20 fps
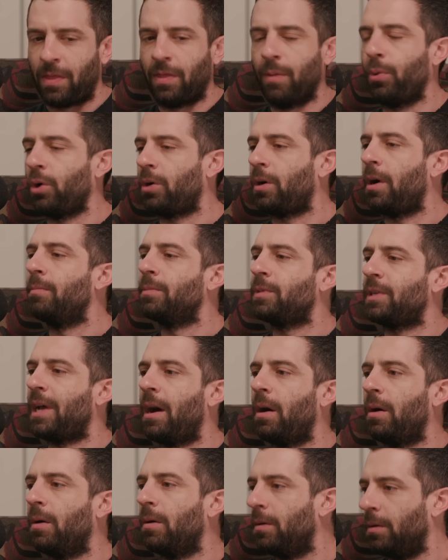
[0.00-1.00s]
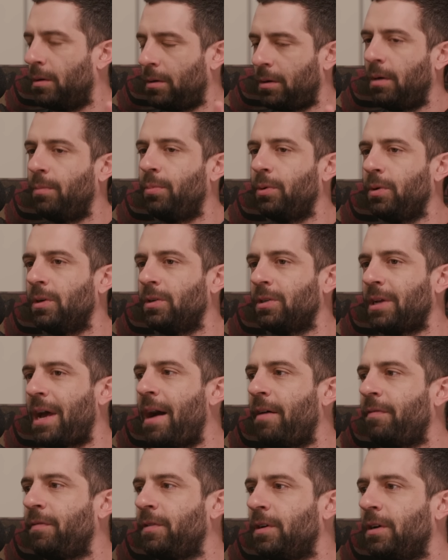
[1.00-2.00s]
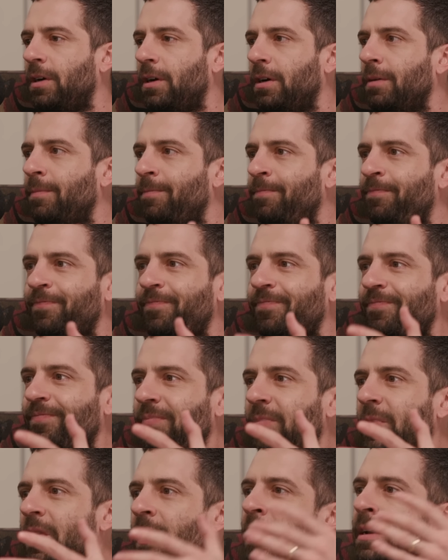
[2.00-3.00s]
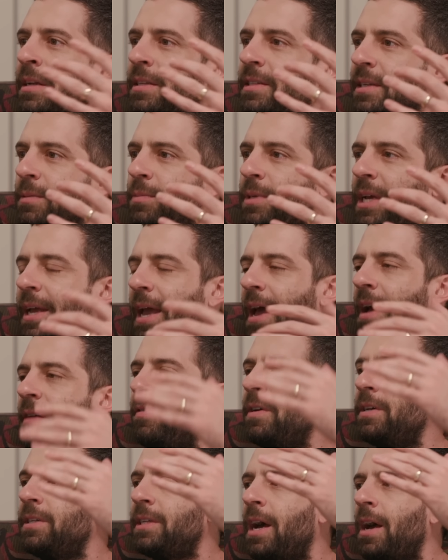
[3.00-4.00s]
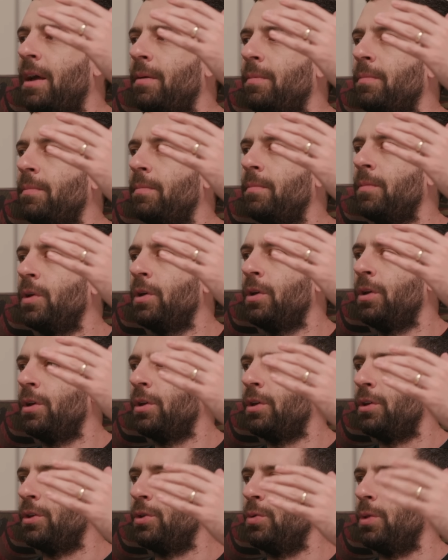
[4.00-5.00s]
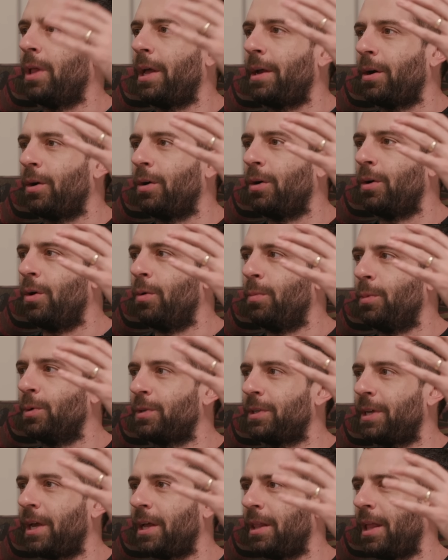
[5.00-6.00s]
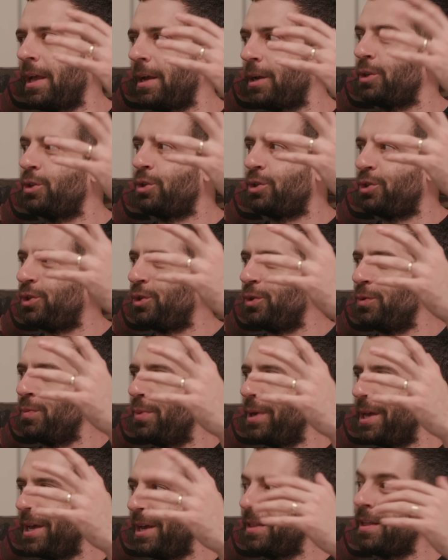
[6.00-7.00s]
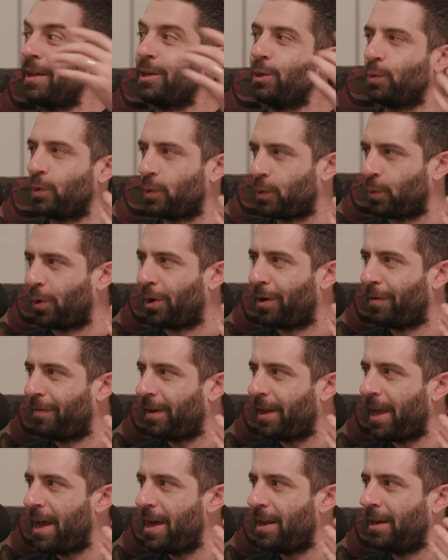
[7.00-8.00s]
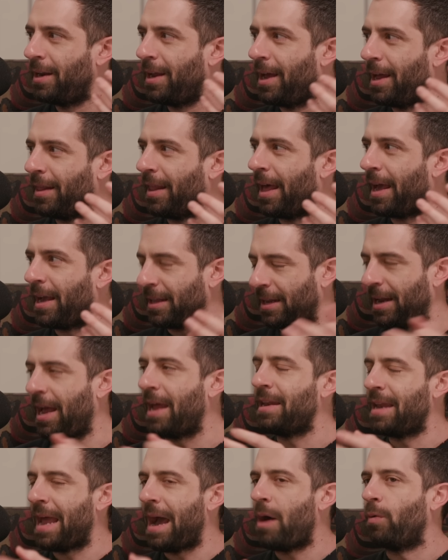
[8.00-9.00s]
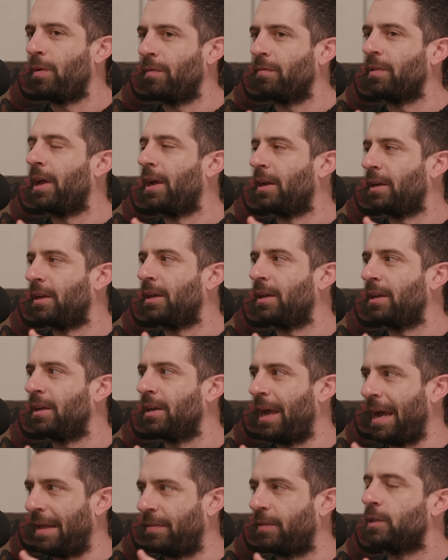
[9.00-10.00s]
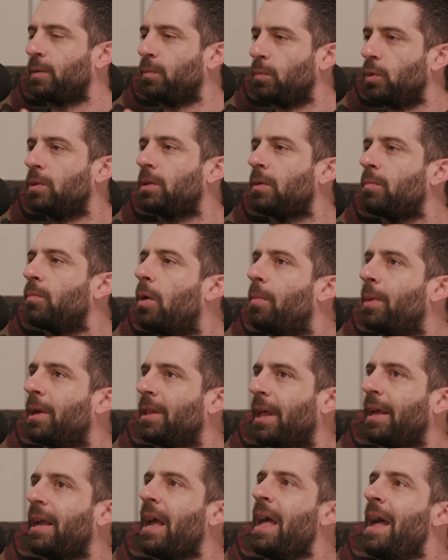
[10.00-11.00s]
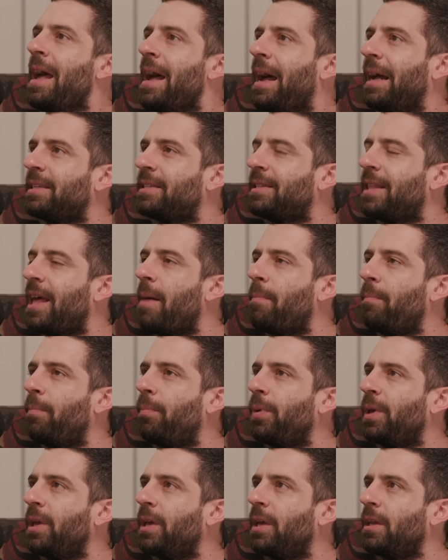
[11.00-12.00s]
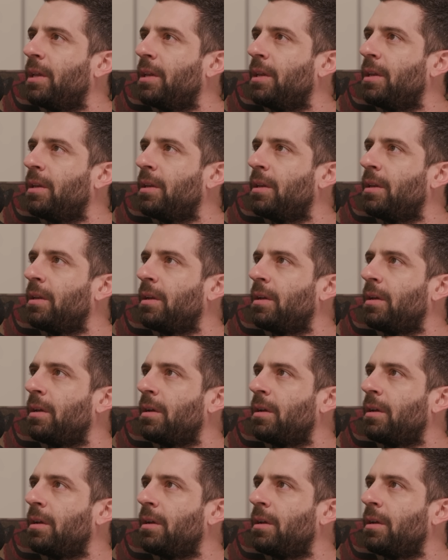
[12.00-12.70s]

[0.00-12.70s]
book comes out a couple years after and it seems like every time you like almost get like too big, then you swerve again. And yeah. like, and now we've landed at this music moment. Like, has that been